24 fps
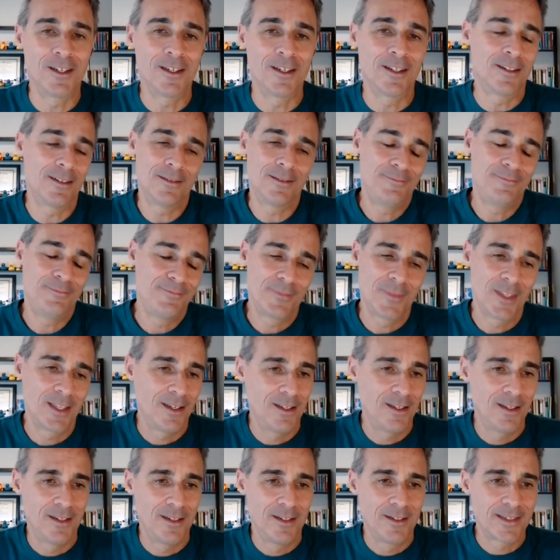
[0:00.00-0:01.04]
And
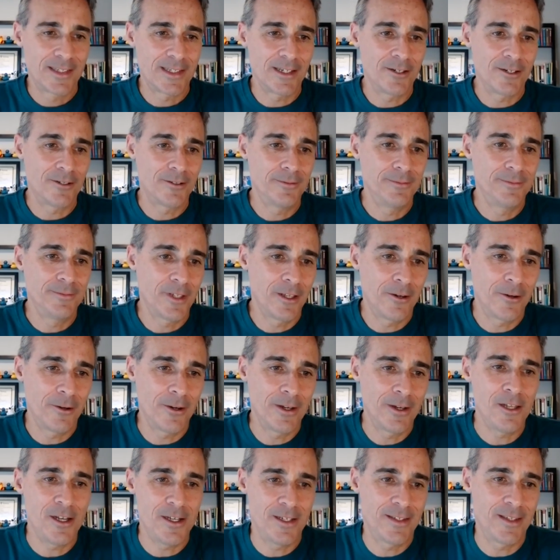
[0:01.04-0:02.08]
so, I
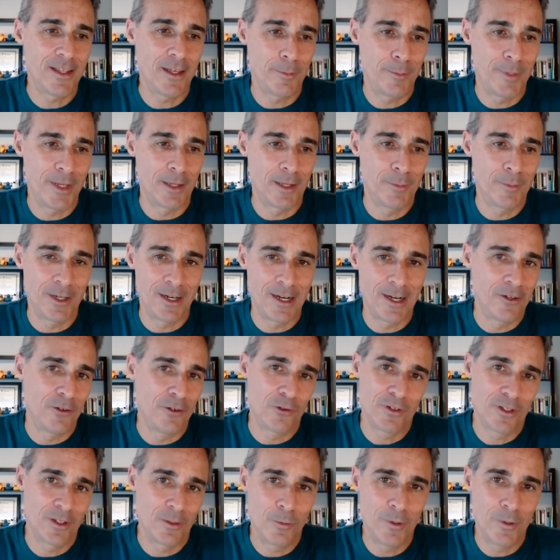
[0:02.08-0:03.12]
lost that bet, but I
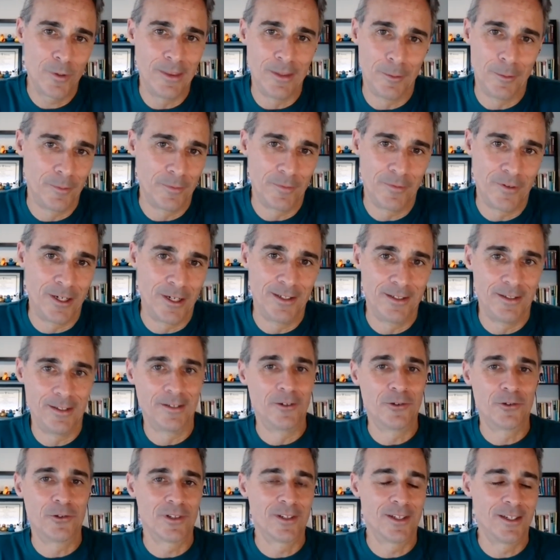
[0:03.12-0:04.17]
usually win them, right? I
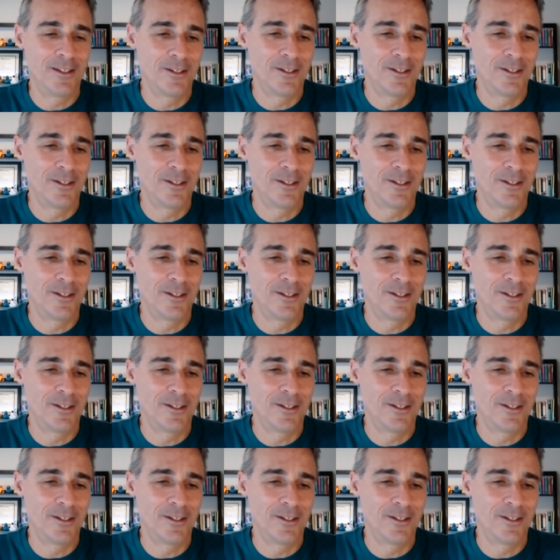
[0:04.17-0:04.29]
usually